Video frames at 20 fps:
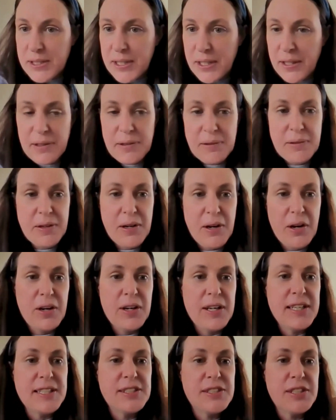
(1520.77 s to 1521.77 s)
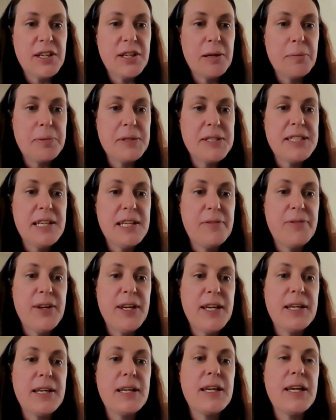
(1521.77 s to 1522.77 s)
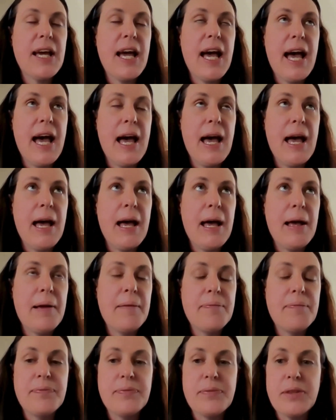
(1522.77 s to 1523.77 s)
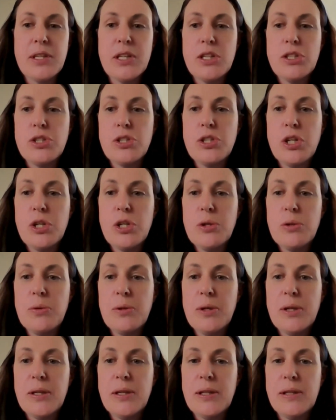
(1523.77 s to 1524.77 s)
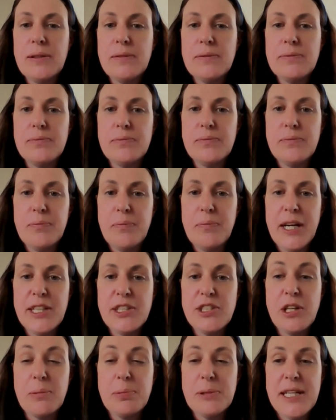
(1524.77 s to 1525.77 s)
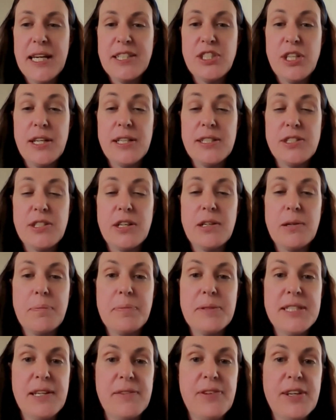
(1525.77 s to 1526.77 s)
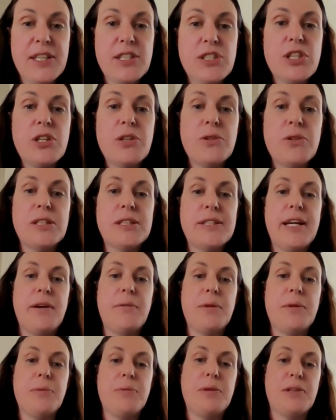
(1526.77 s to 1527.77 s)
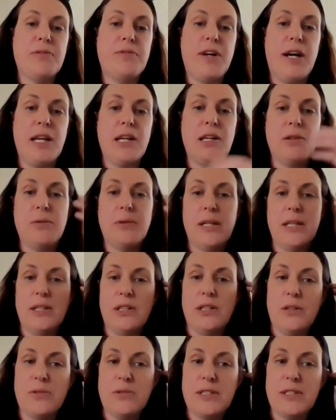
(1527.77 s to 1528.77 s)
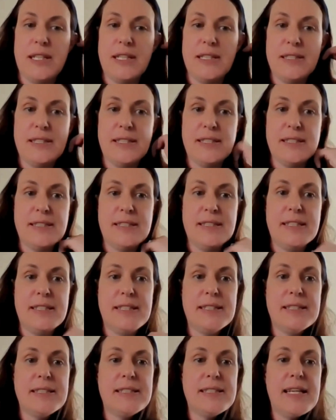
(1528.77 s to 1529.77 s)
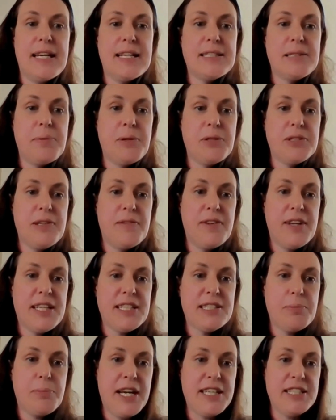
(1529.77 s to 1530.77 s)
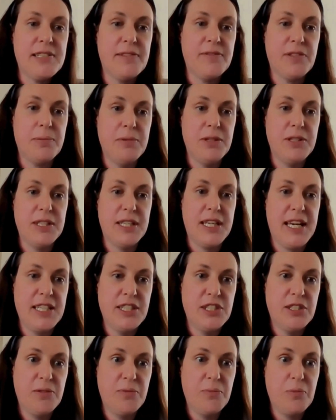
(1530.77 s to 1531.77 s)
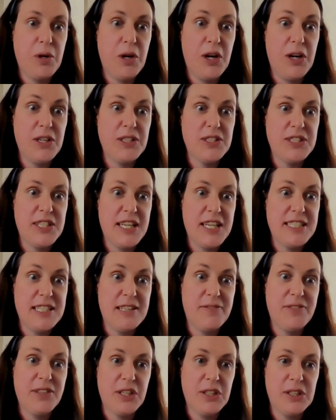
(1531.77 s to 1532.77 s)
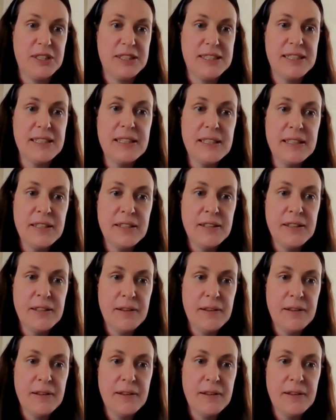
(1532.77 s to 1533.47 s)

so. Or is there a specific tool? My interpretation is there a specific tool that we would follow in those instances, I suppose, if expressive communication was a difficulty.